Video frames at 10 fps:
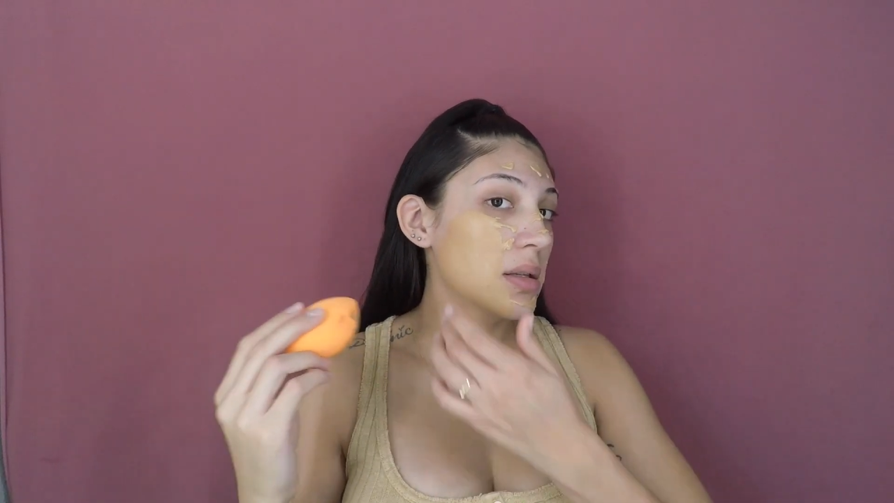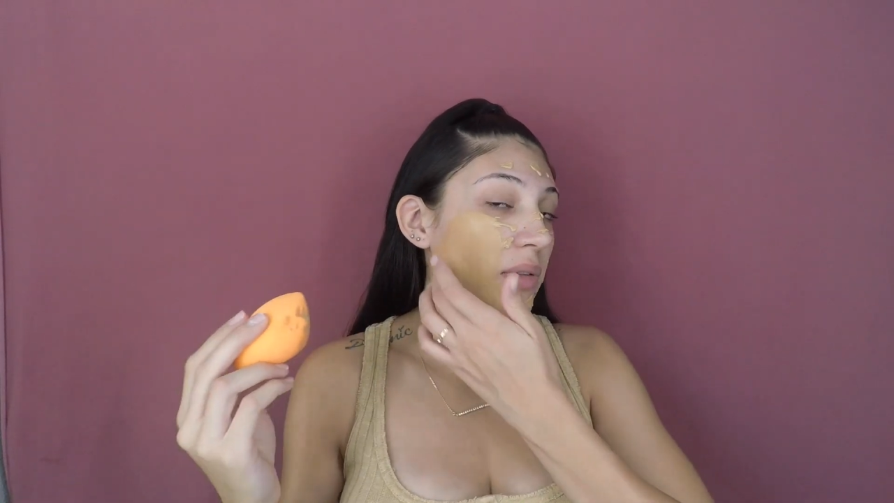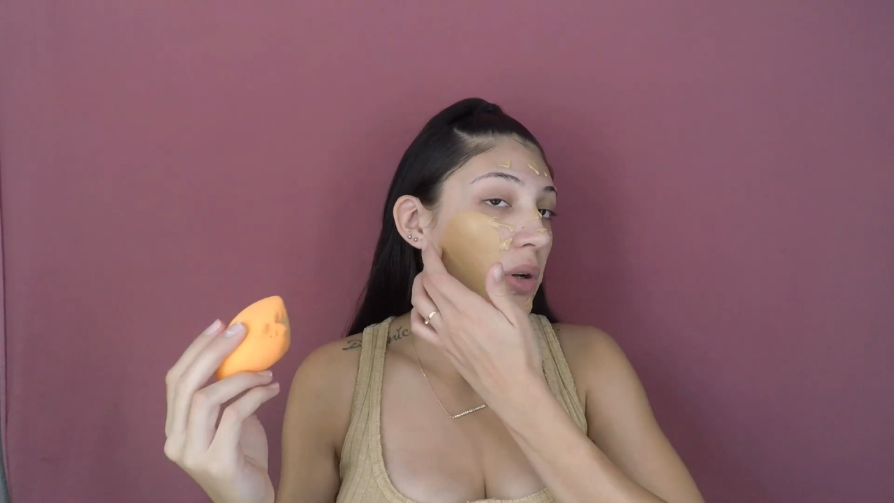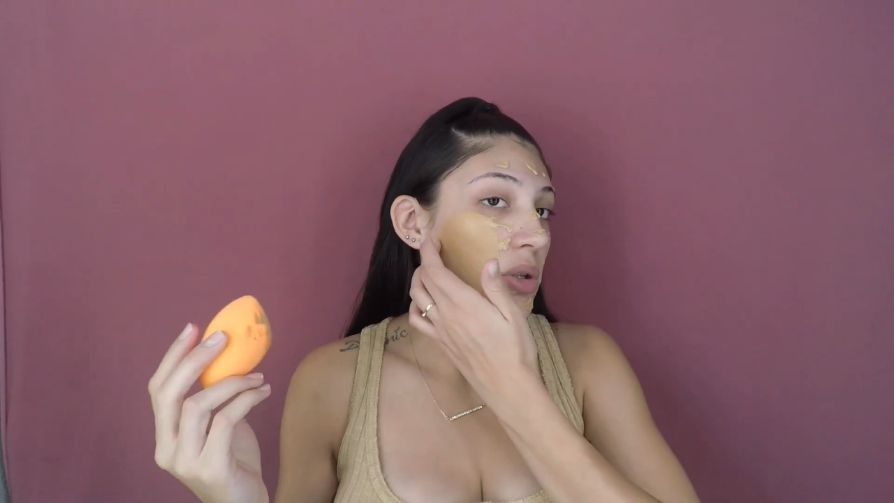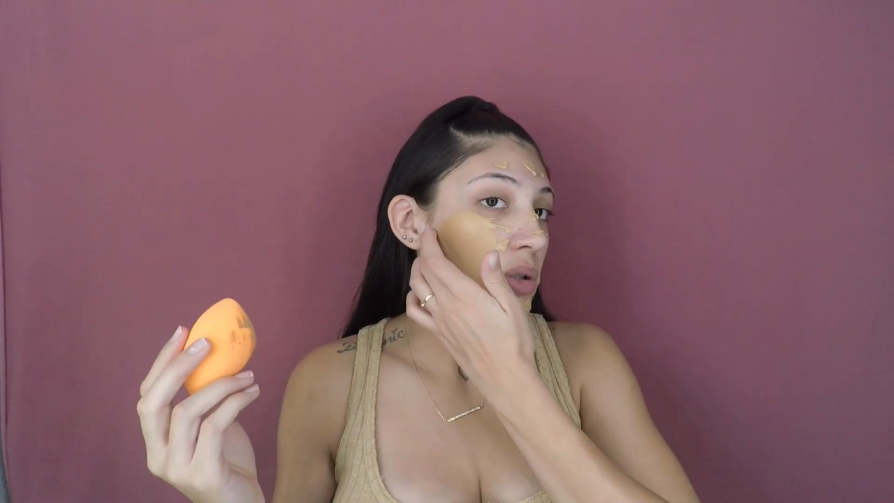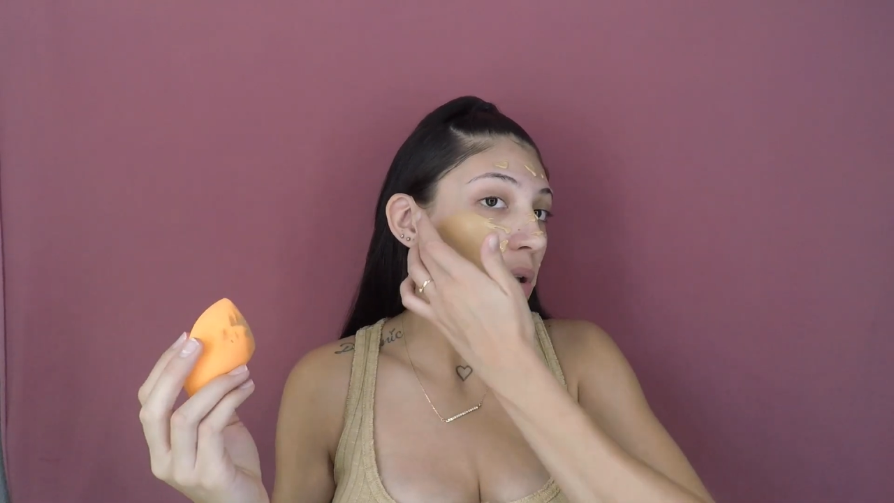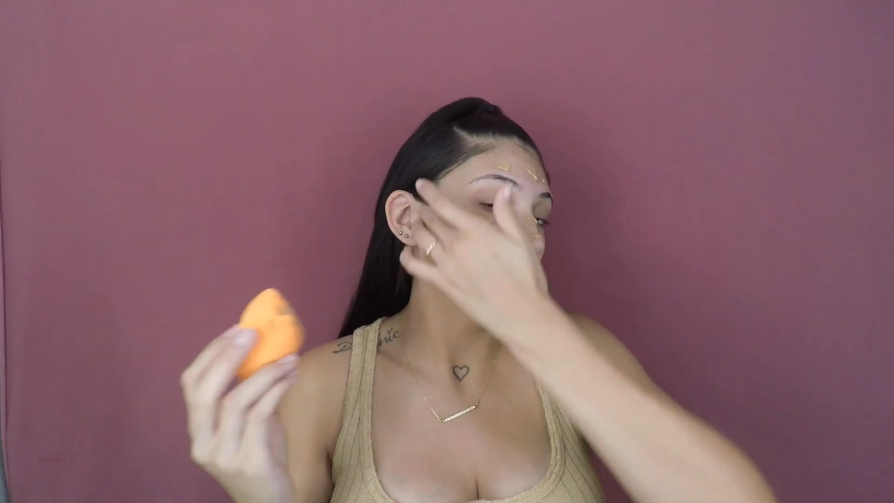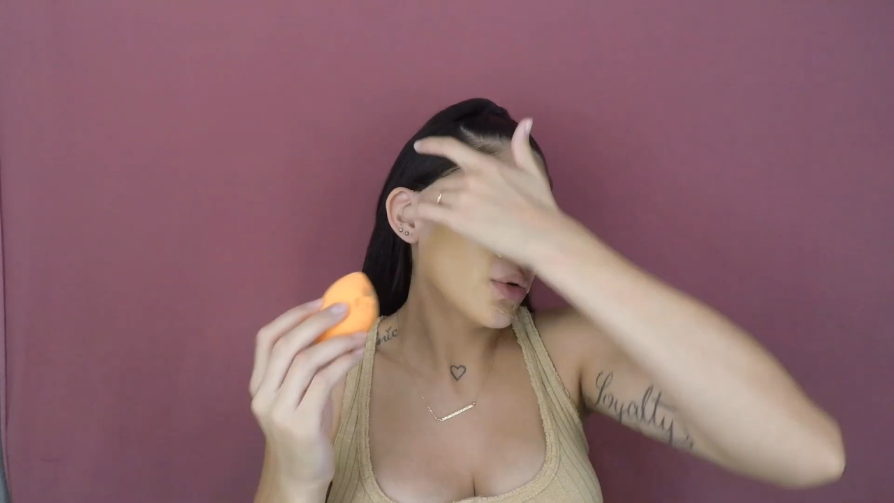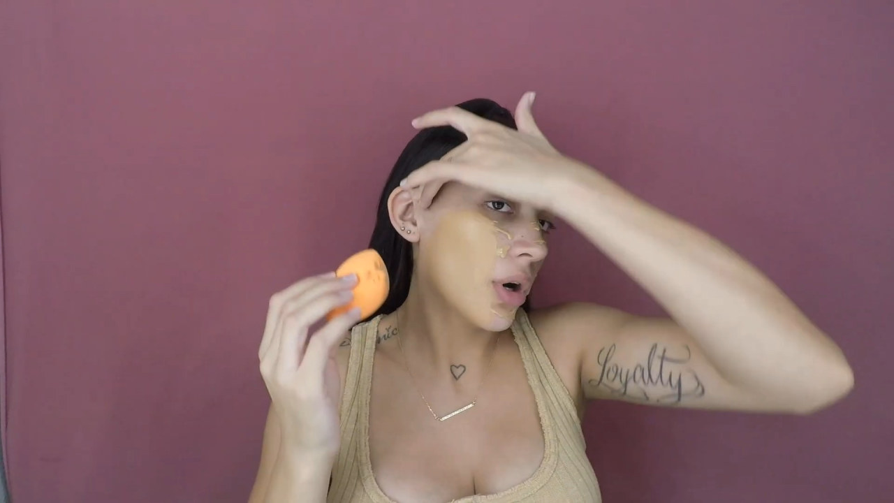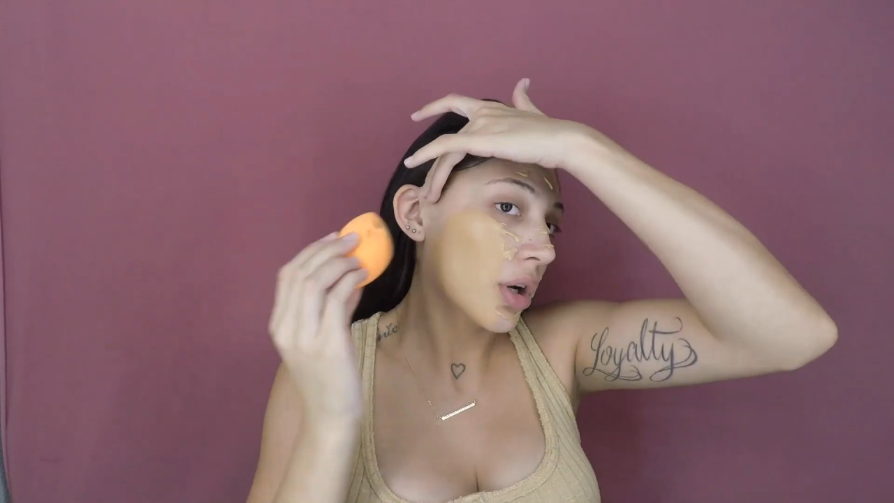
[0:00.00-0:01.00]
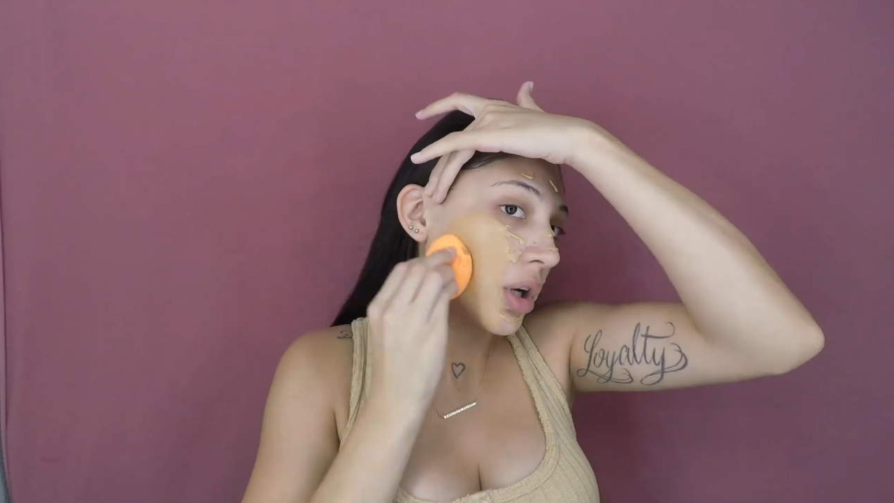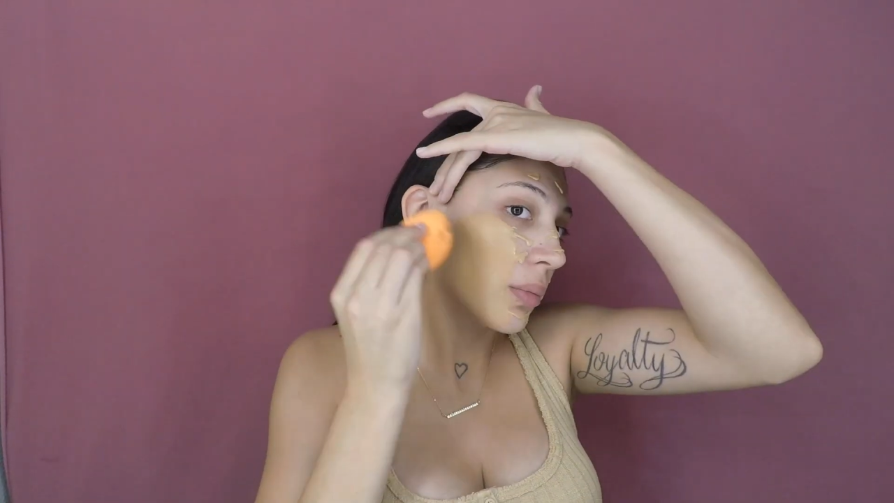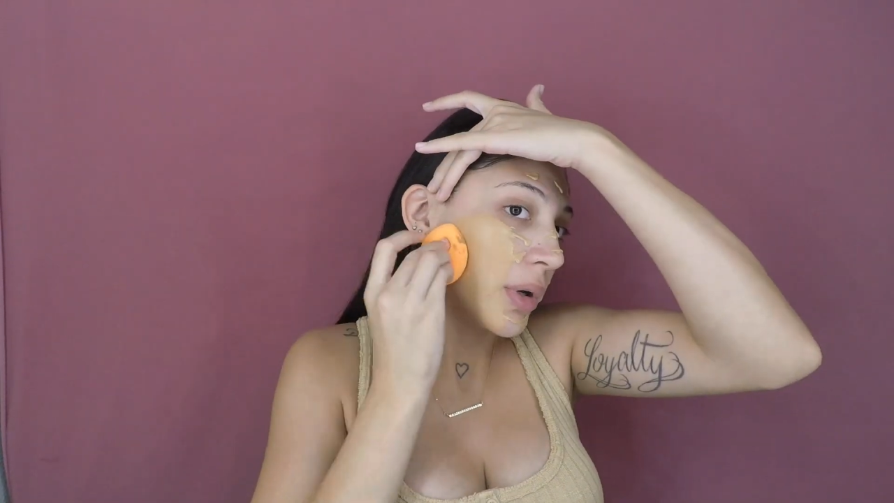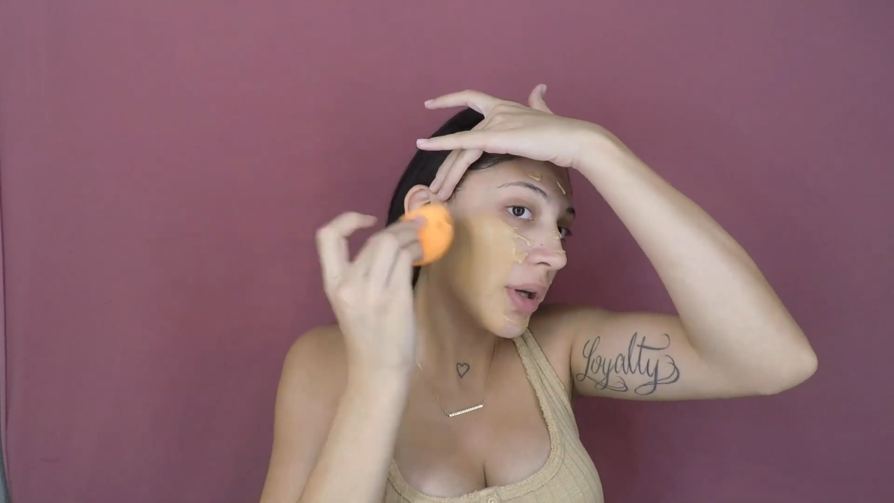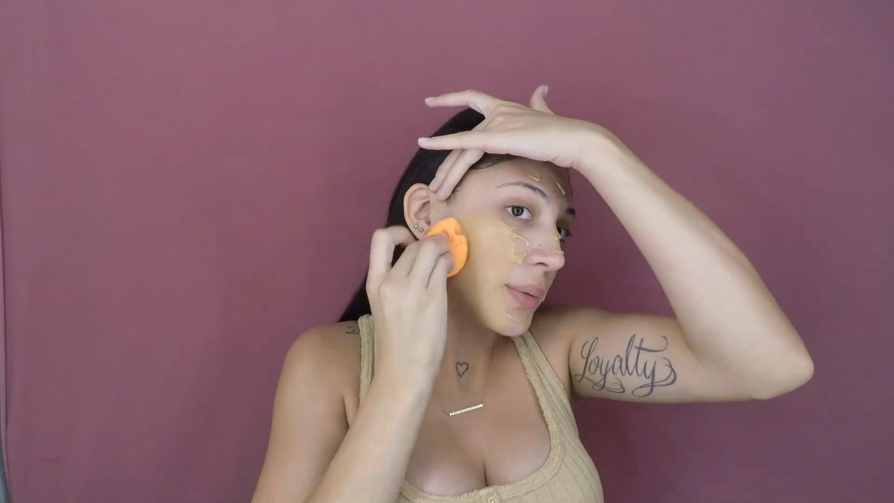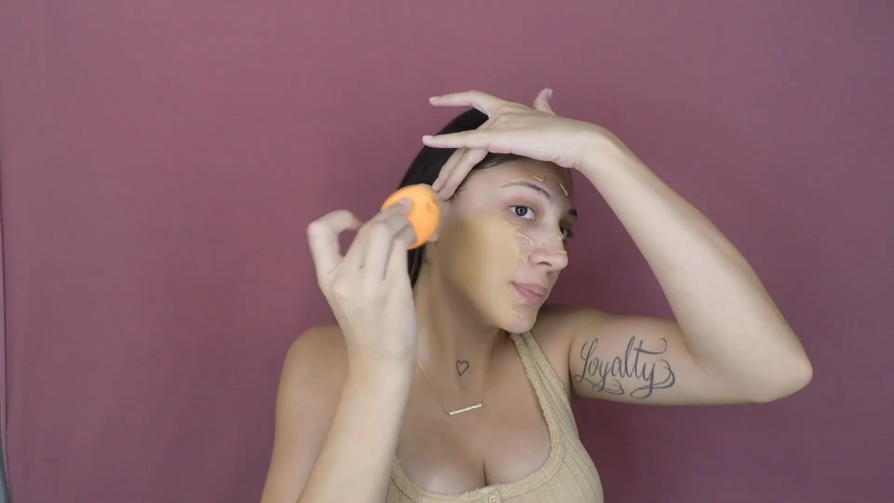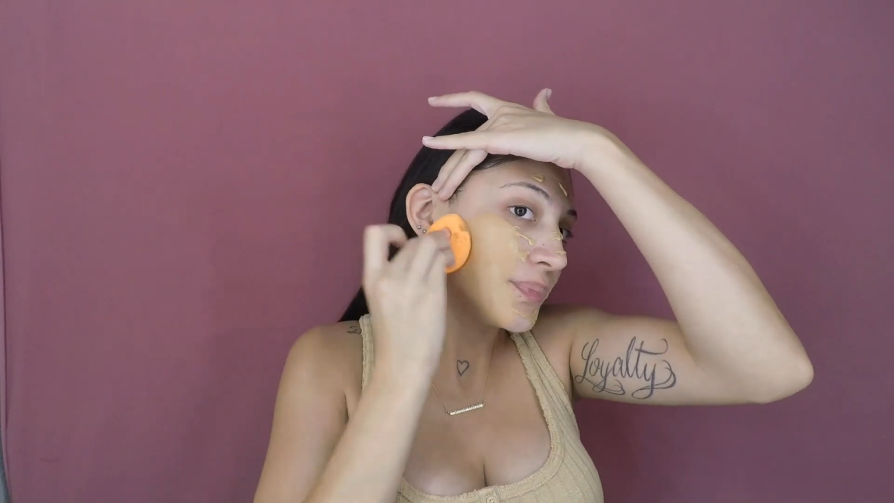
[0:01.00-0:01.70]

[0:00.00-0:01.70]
foundation's a little darker, but